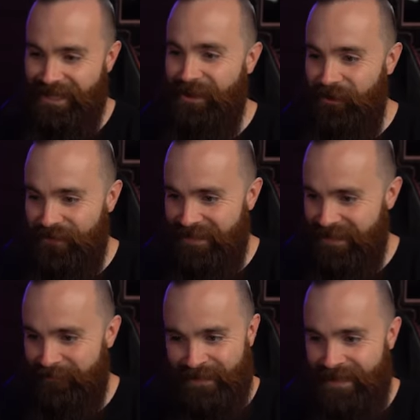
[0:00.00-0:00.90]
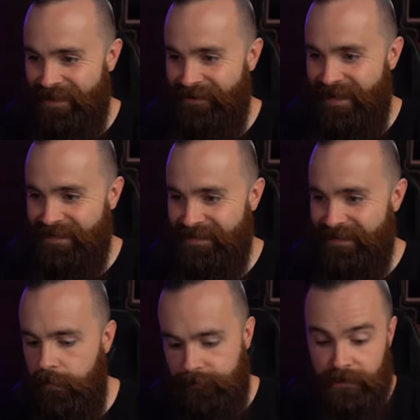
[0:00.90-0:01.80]
Golden, let's ping the internet.
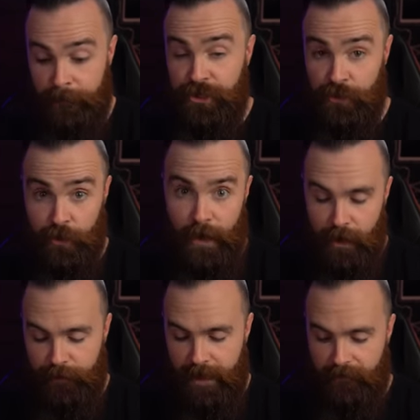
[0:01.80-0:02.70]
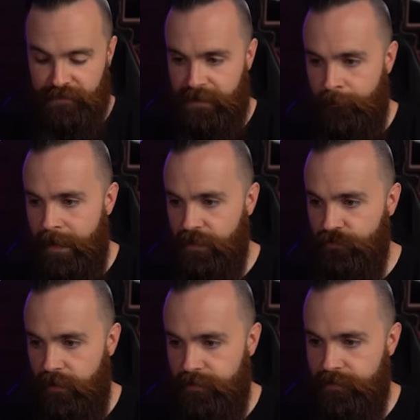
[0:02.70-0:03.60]
And then let me show you how they have the same MAC
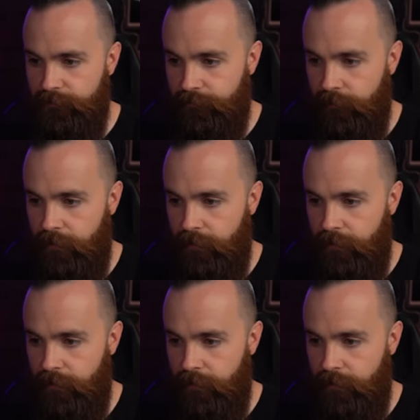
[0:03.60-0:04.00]
address.